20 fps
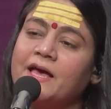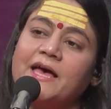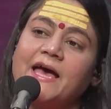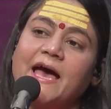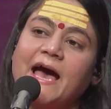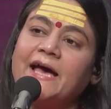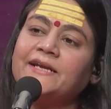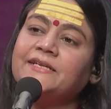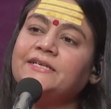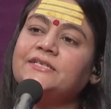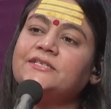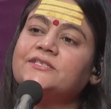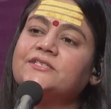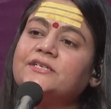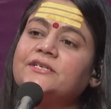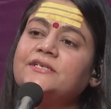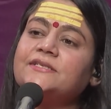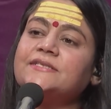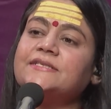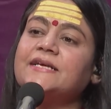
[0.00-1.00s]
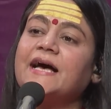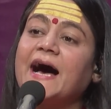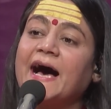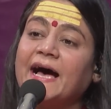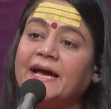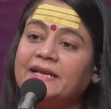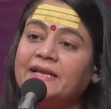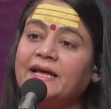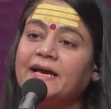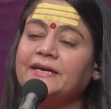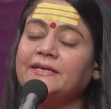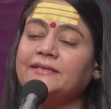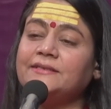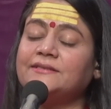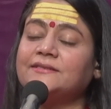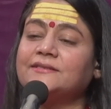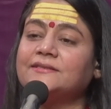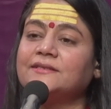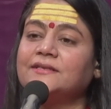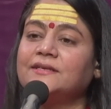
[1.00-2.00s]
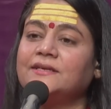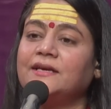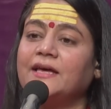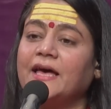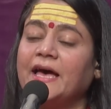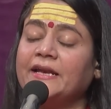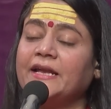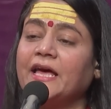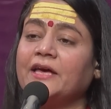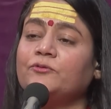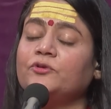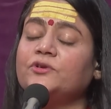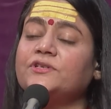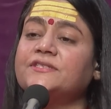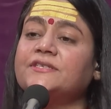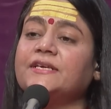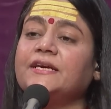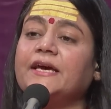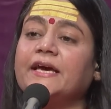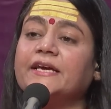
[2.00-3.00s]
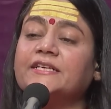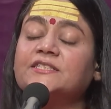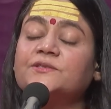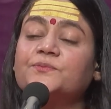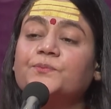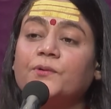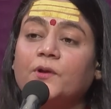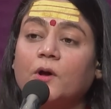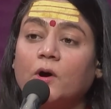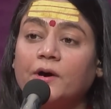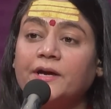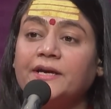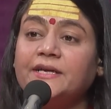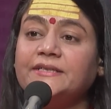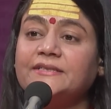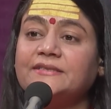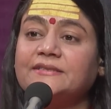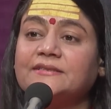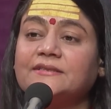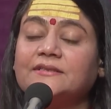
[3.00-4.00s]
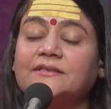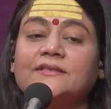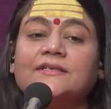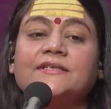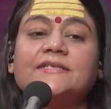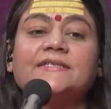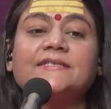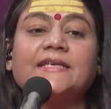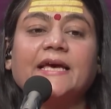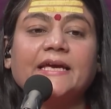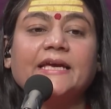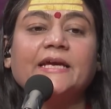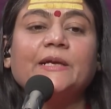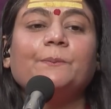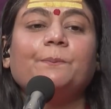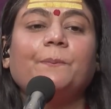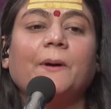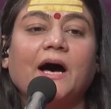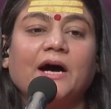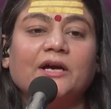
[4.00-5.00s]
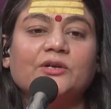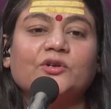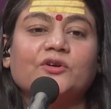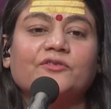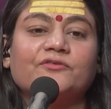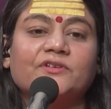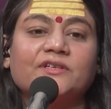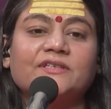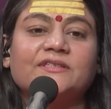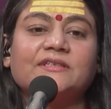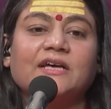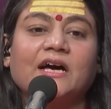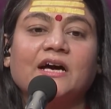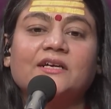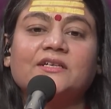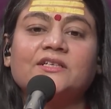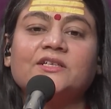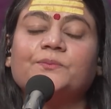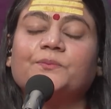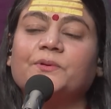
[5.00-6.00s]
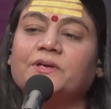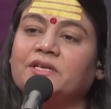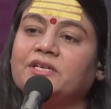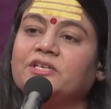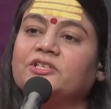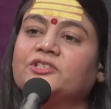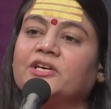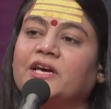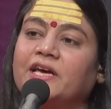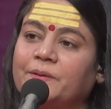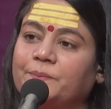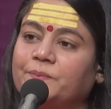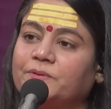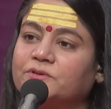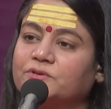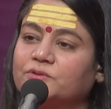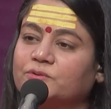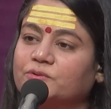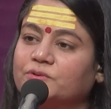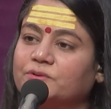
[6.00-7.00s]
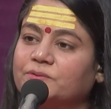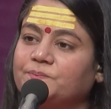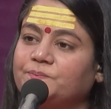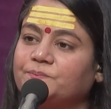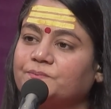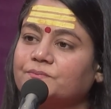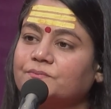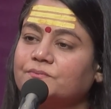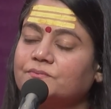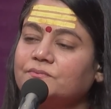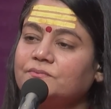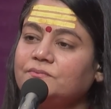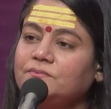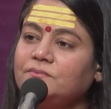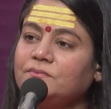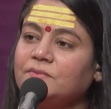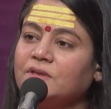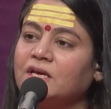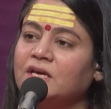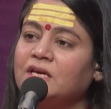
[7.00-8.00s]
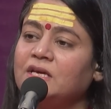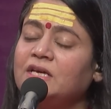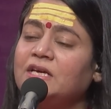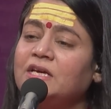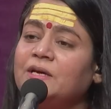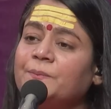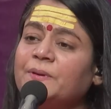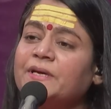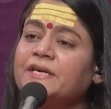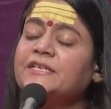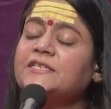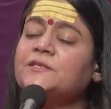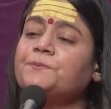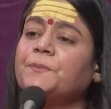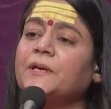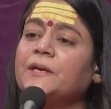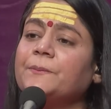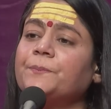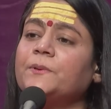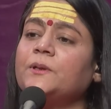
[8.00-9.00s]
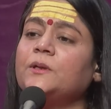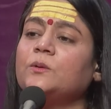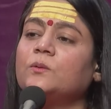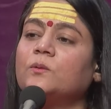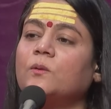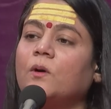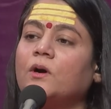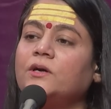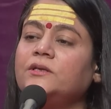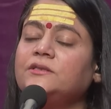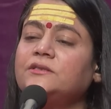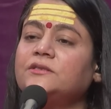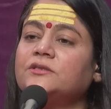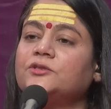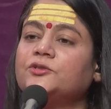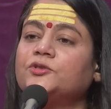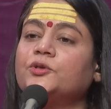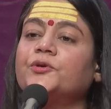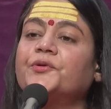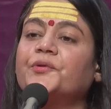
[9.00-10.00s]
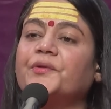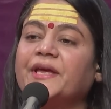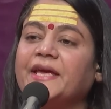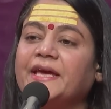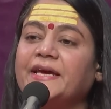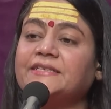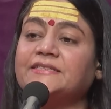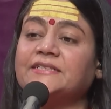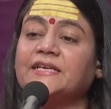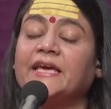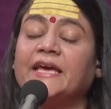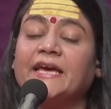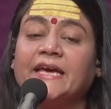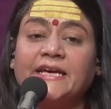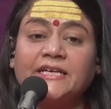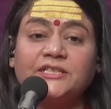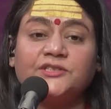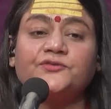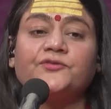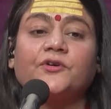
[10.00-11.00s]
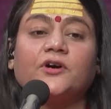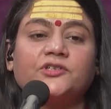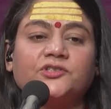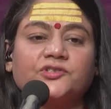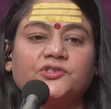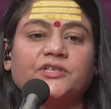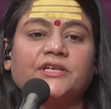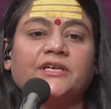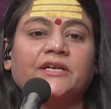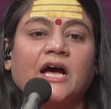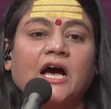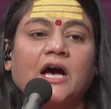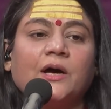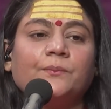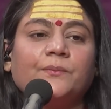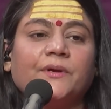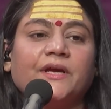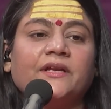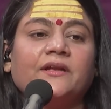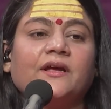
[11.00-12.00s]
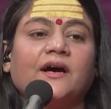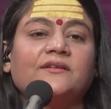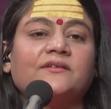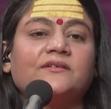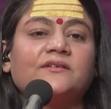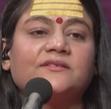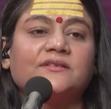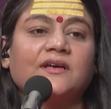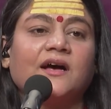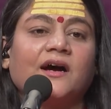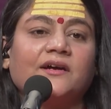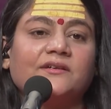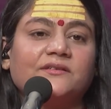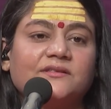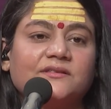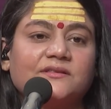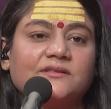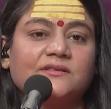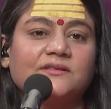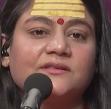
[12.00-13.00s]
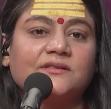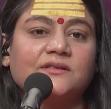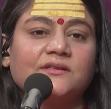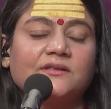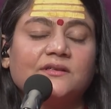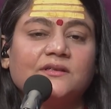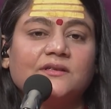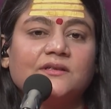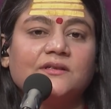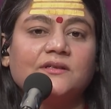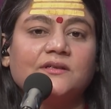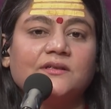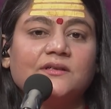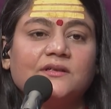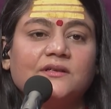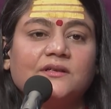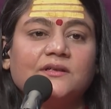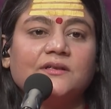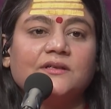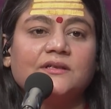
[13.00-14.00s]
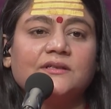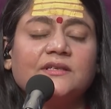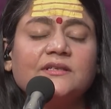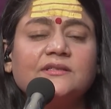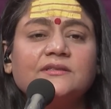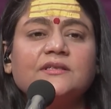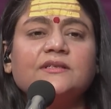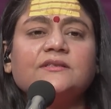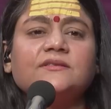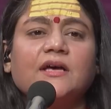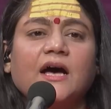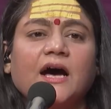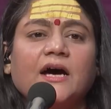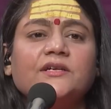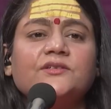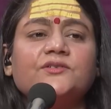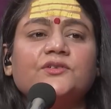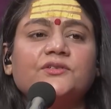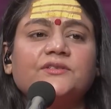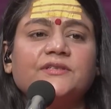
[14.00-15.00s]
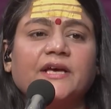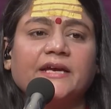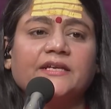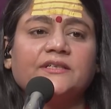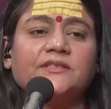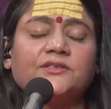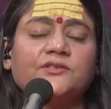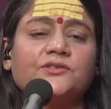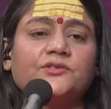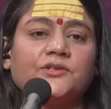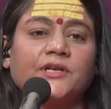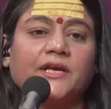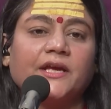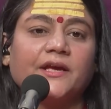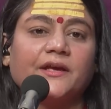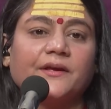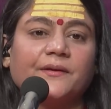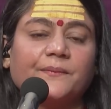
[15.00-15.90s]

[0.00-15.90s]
and it just highlights and I would say exploits the second part of this Agni Pariksha episode. Because people want to create hate for Shri Ram in others' hearts. This is our society today.